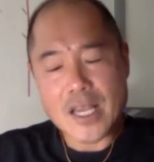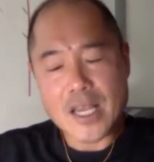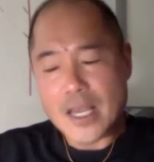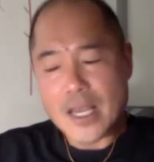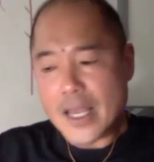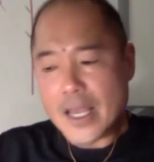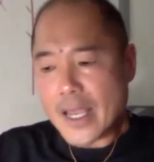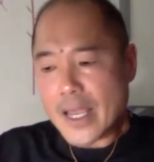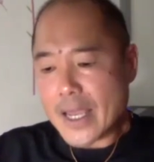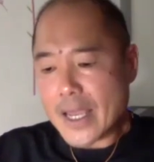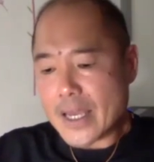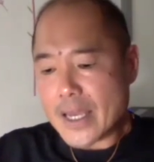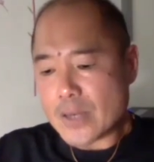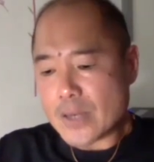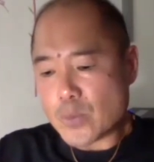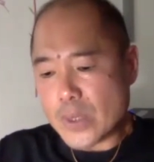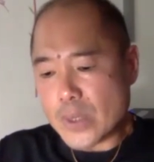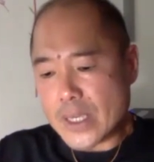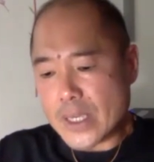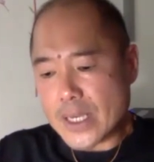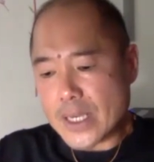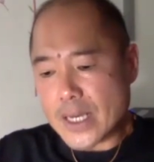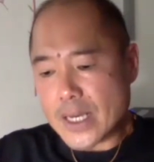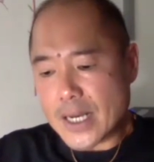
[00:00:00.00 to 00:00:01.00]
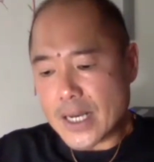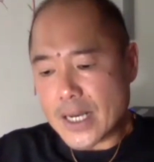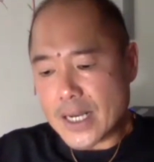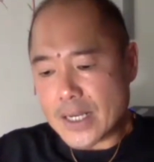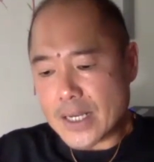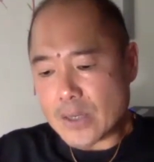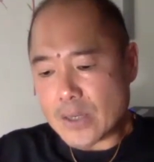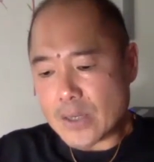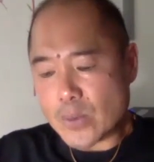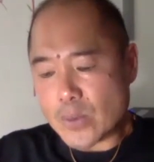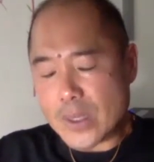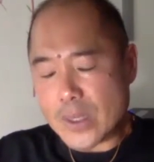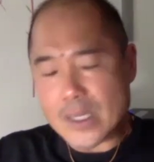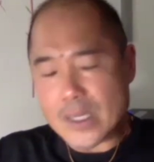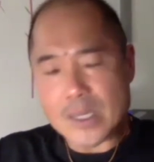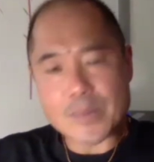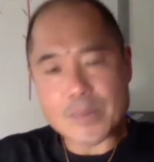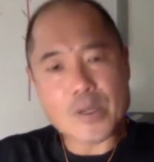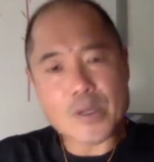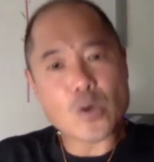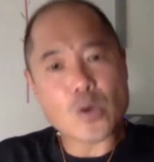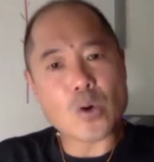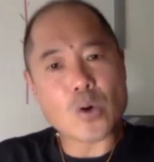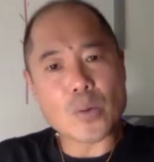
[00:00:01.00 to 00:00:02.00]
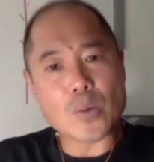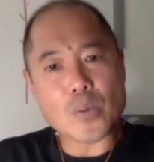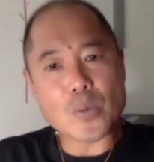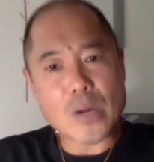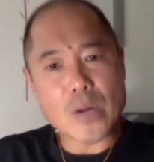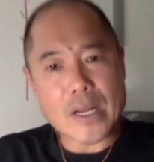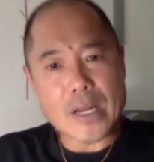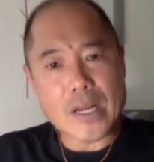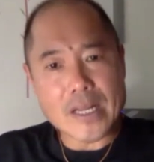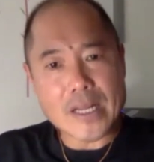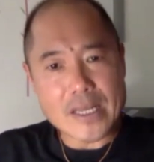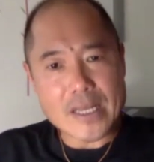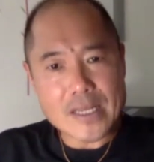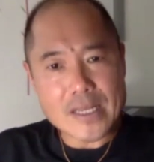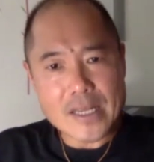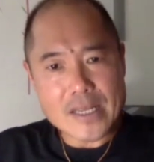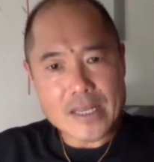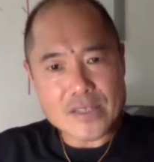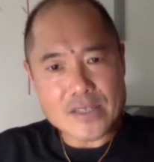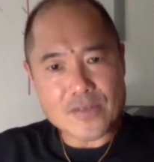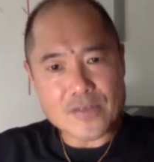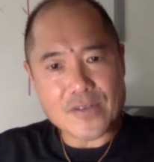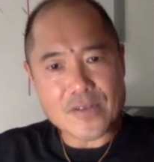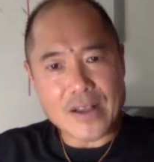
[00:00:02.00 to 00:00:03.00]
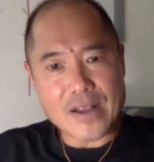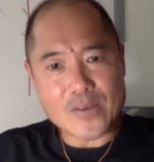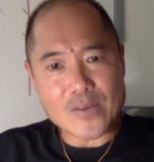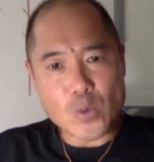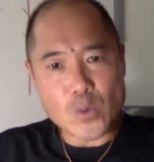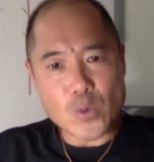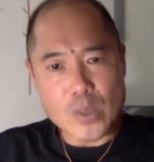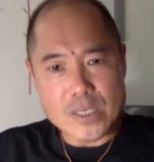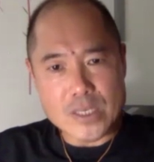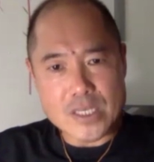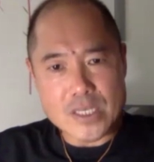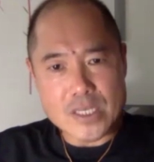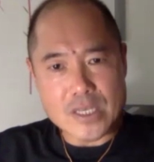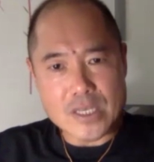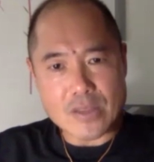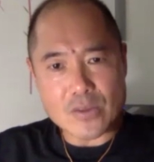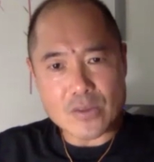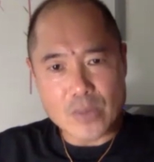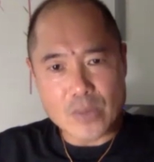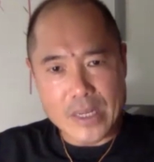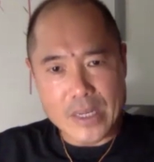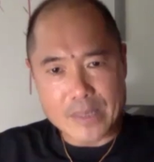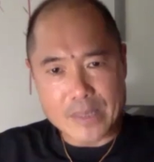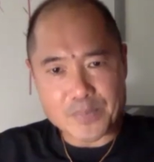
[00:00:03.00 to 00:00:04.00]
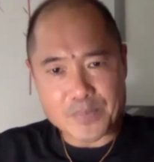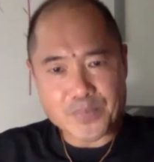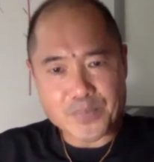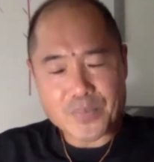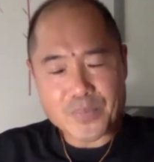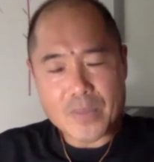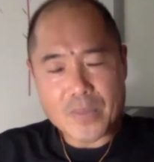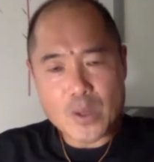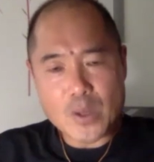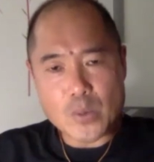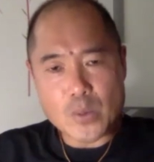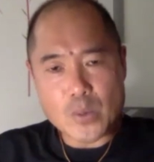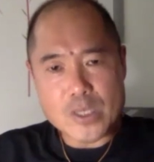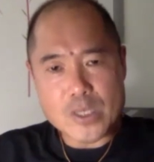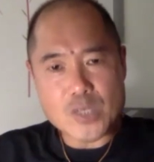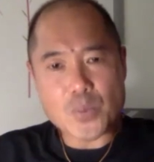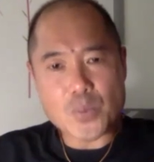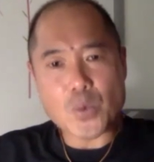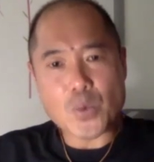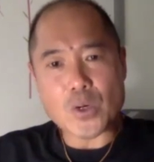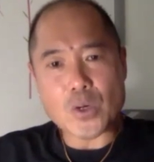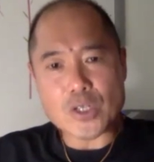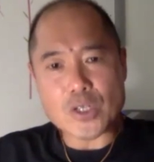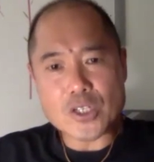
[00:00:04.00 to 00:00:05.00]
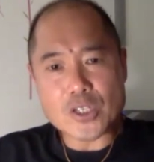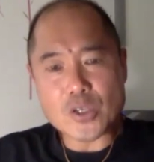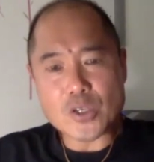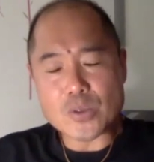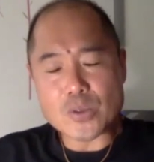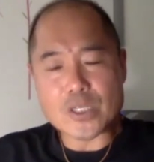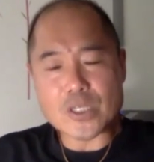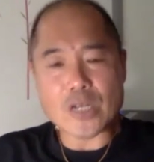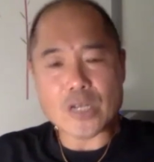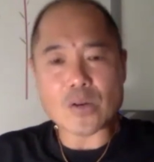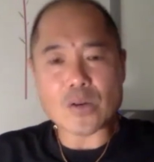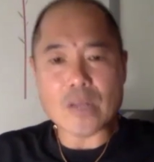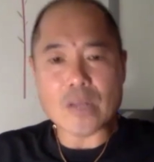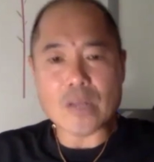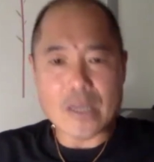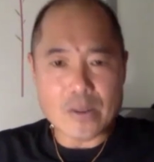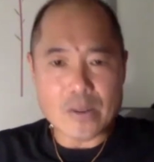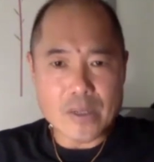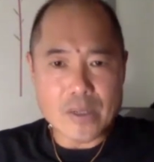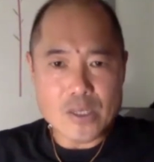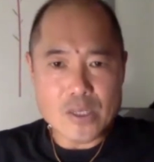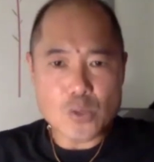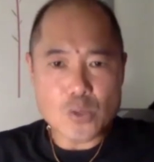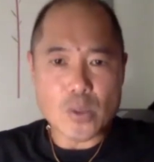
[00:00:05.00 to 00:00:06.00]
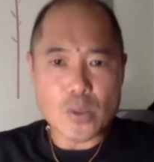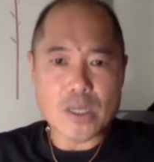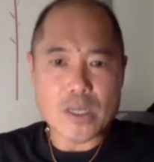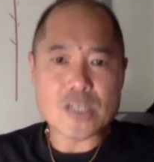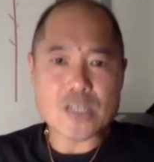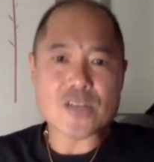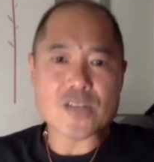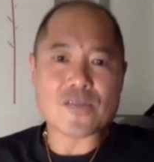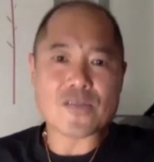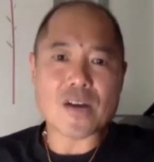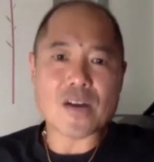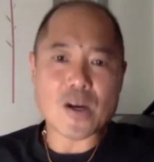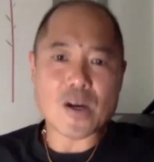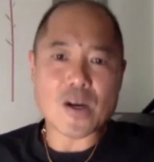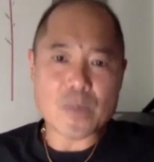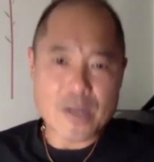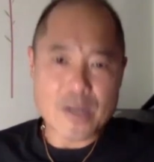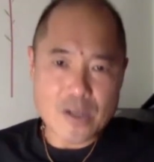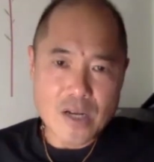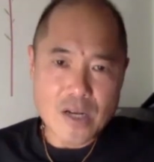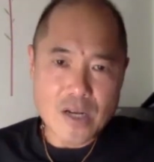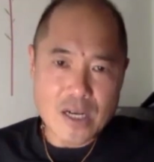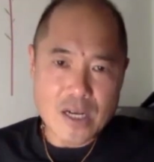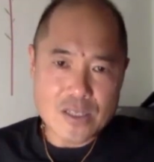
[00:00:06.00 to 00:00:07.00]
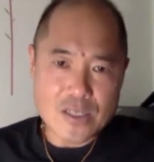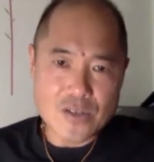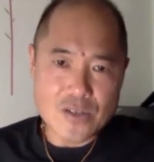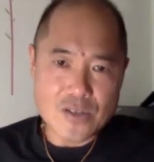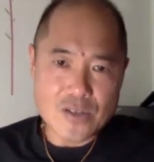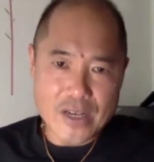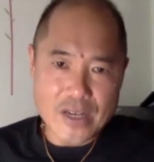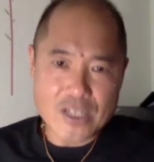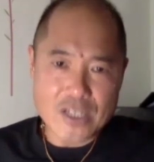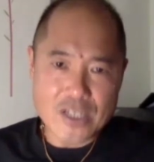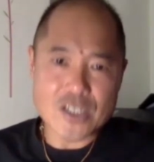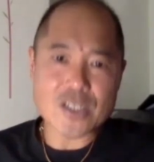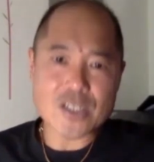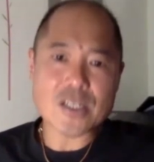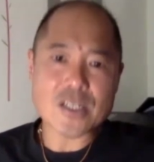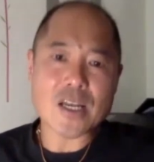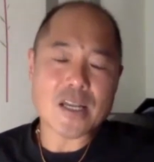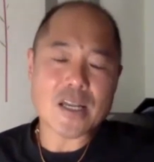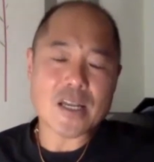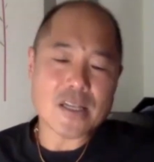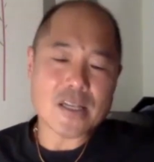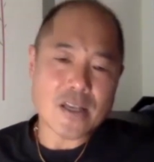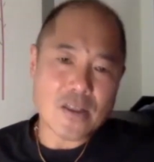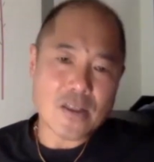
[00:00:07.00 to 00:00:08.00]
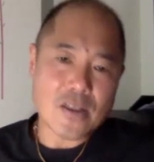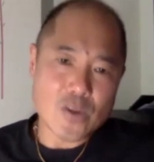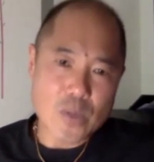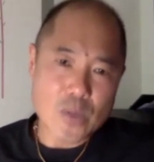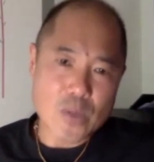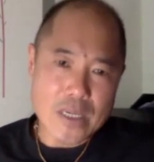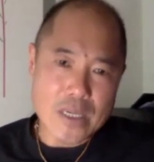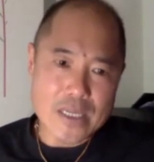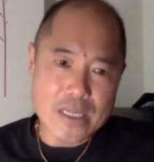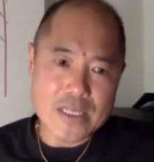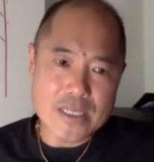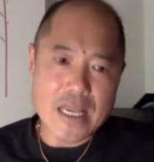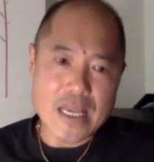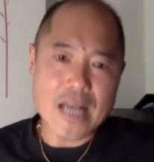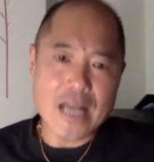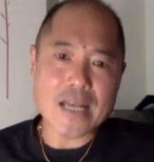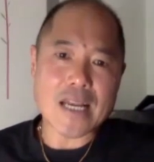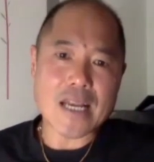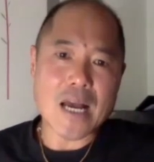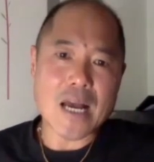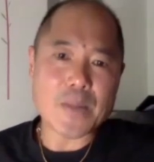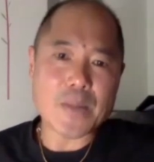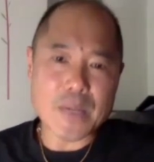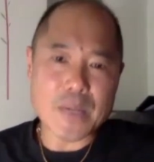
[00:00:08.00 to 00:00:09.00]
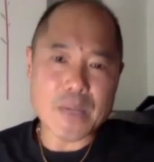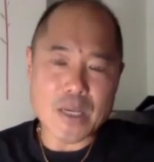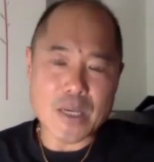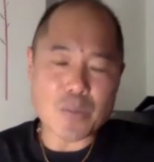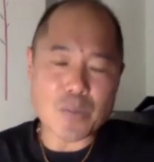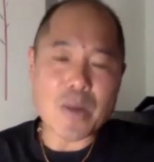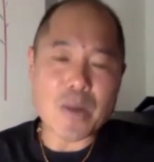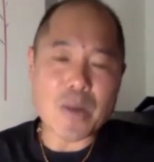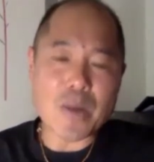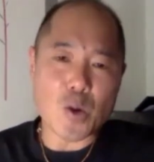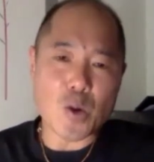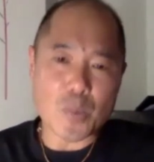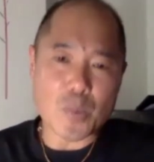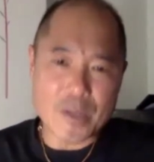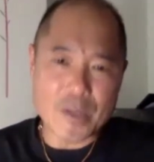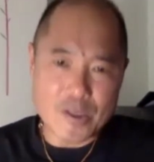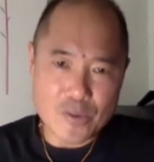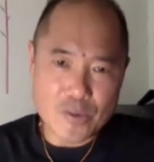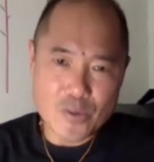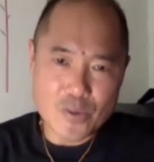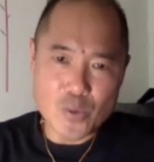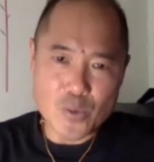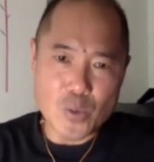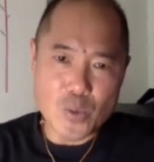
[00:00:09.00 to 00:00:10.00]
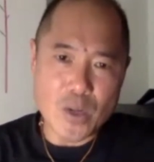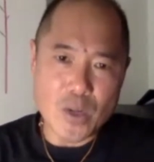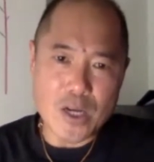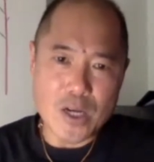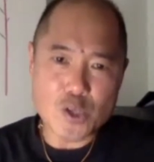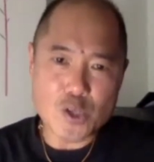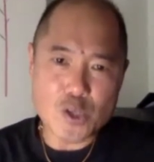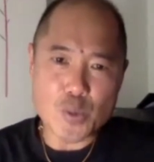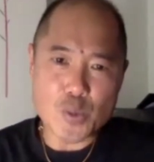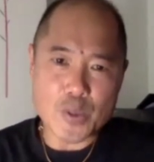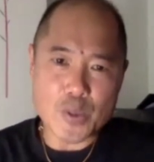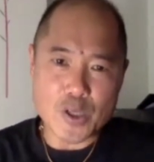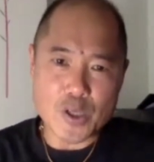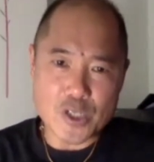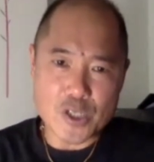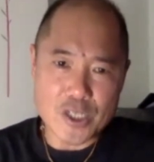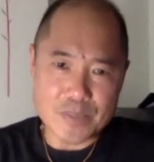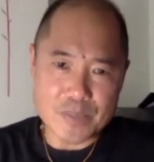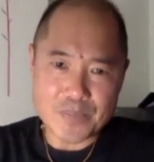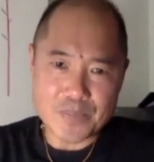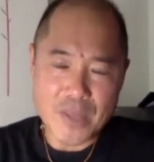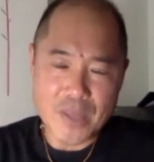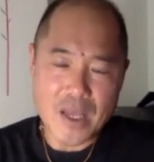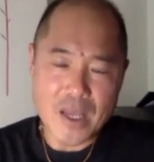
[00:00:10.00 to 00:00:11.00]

And we ended up incorporating it as a 501c3. We support two general areas. One is environmental conservation, and the other is economic empowerment through entrepreneurship.